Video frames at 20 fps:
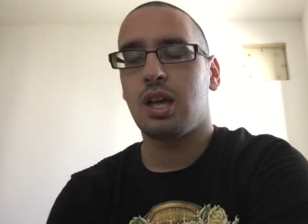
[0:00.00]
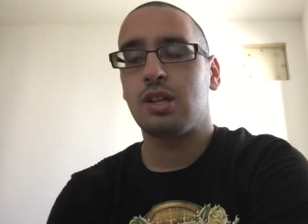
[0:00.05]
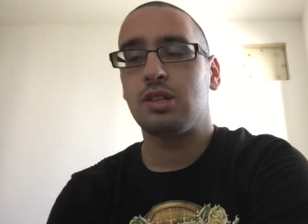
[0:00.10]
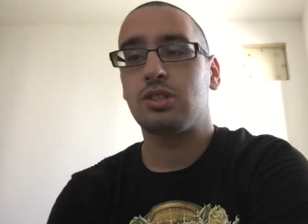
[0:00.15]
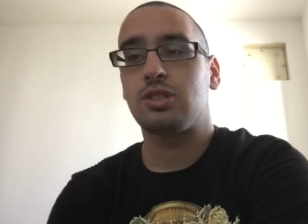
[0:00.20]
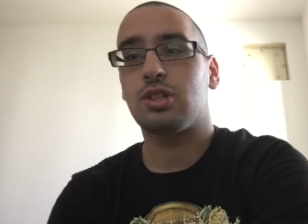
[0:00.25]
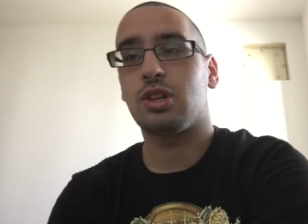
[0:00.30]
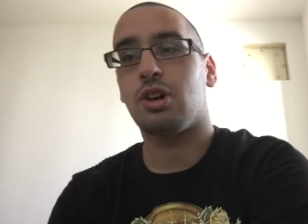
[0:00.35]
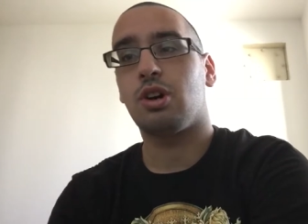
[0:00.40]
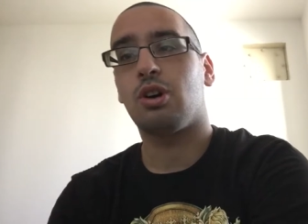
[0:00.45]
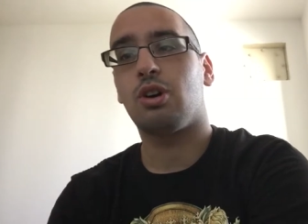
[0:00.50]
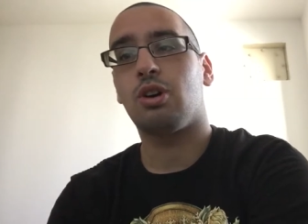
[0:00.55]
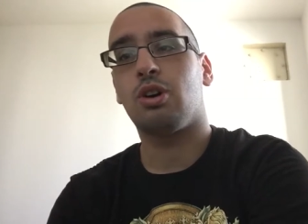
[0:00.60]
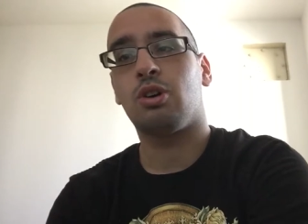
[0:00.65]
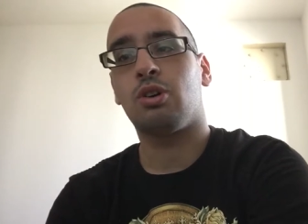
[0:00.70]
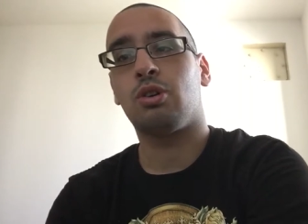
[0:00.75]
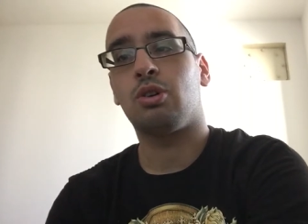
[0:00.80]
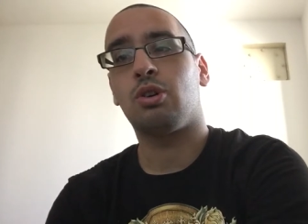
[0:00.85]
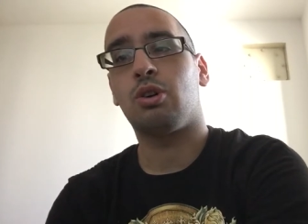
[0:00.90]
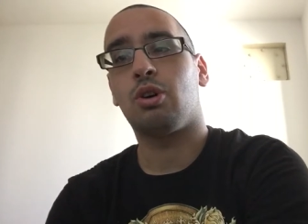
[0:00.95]

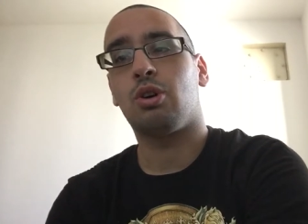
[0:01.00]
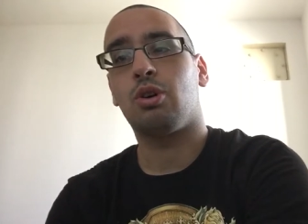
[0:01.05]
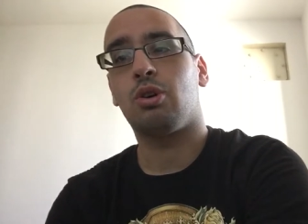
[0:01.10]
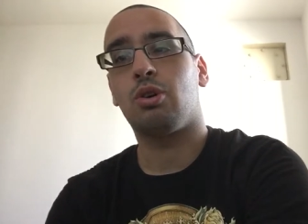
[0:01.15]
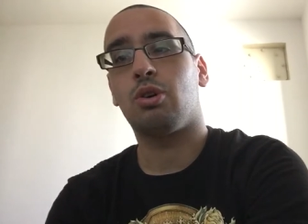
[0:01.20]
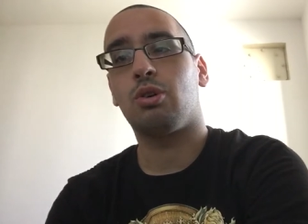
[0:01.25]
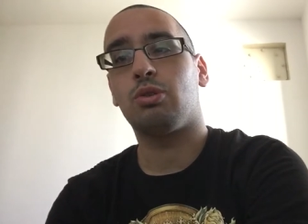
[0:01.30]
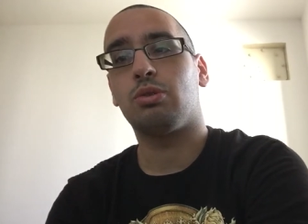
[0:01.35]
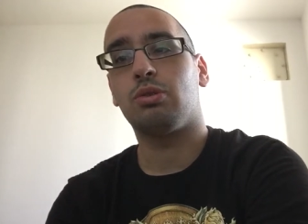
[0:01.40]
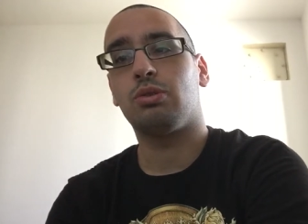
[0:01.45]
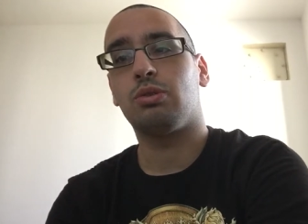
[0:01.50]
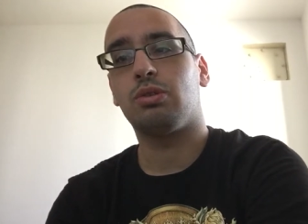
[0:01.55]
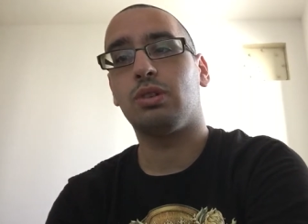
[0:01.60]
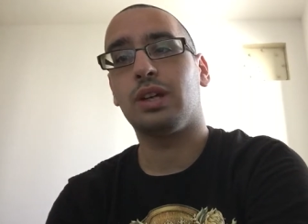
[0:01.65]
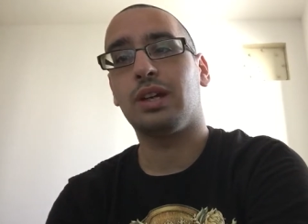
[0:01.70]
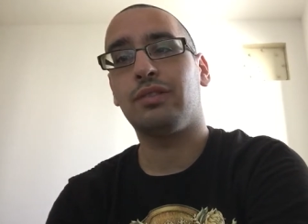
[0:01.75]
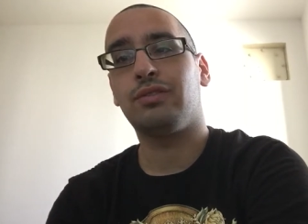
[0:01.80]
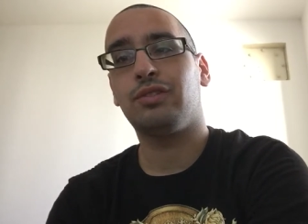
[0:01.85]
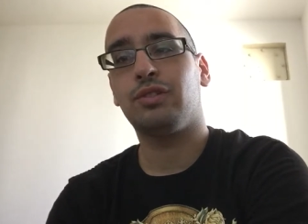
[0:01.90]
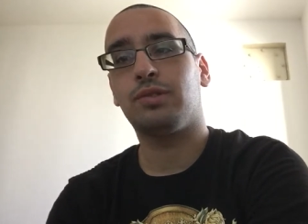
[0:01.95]
So
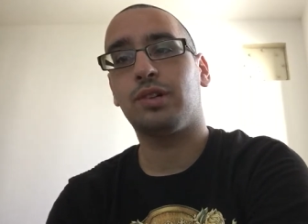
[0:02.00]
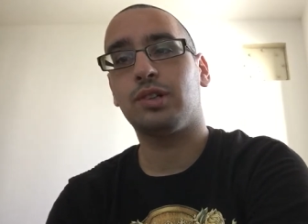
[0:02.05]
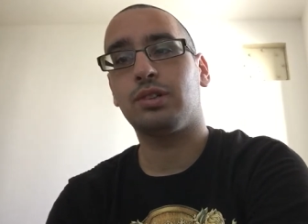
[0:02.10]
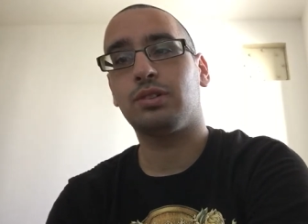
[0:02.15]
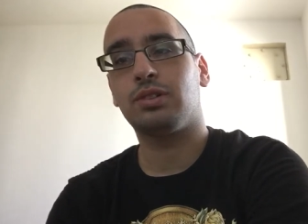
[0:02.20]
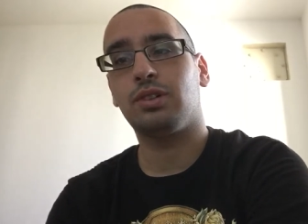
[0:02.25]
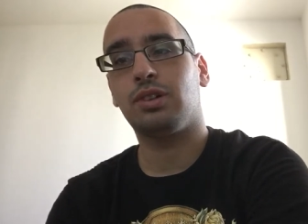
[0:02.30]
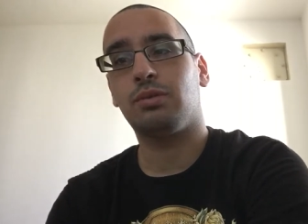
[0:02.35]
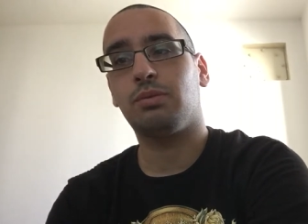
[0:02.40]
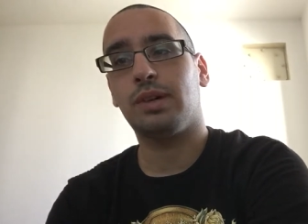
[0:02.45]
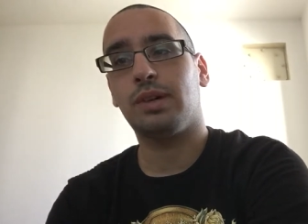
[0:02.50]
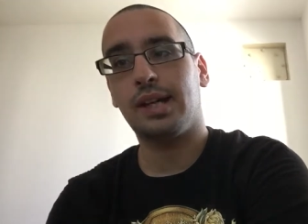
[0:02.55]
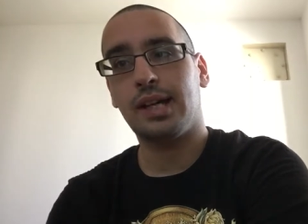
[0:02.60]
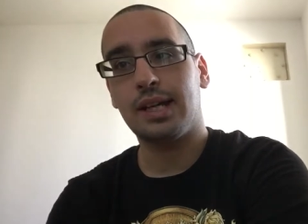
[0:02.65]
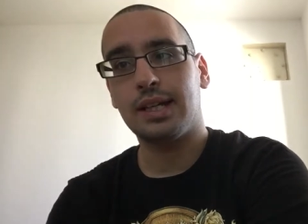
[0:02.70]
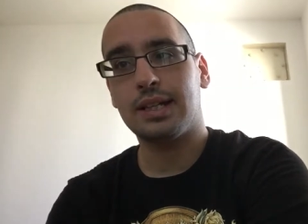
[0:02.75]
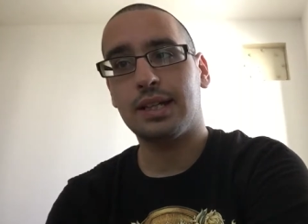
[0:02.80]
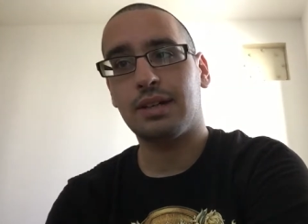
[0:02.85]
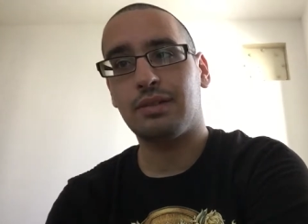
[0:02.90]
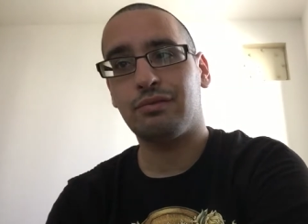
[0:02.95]
if you want to know where
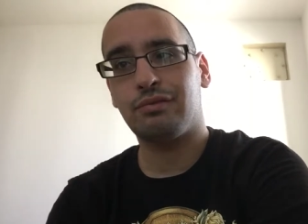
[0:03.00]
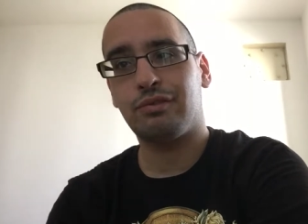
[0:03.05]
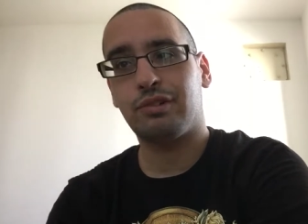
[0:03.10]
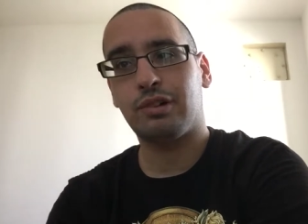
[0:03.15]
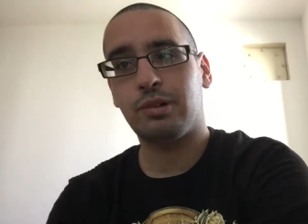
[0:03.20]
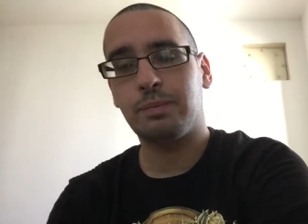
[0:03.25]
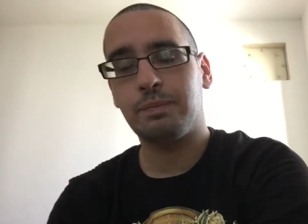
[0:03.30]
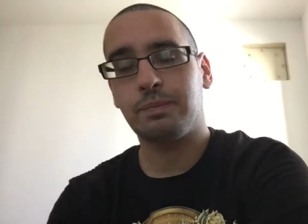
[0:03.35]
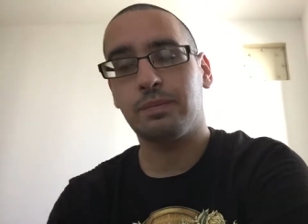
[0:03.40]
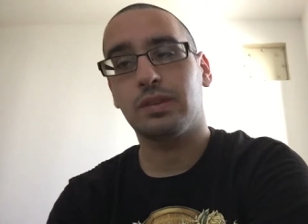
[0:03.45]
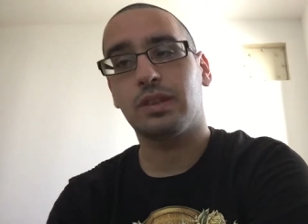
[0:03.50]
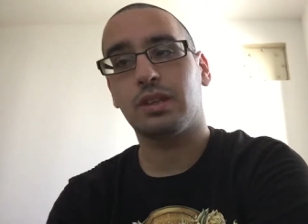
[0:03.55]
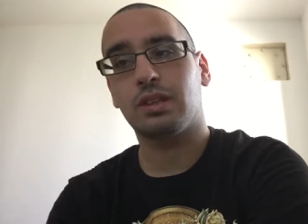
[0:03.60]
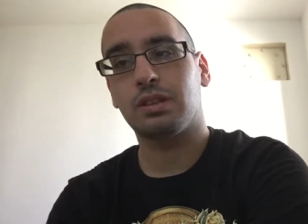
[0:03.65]
I come from,